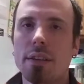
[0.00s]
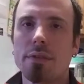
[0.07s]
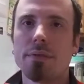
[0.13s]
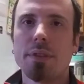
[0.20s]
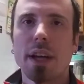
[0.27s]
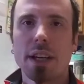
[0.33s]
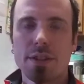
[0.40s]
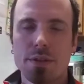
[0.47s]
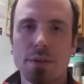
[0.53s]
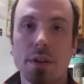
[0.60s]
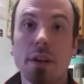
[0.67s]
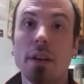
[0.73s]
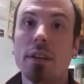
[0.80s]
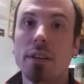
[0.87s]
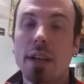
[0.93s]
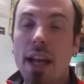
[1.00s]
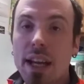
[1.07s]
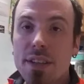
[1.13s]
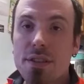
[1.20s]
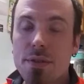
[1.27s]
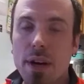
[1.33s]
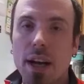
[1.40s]
of extra
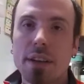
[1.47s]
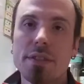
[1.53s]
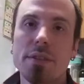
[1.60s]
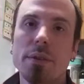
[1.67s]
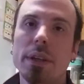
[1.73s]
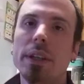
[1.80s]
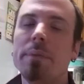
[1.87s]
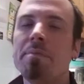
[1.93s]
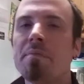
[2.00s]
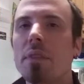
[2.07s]
extract to it.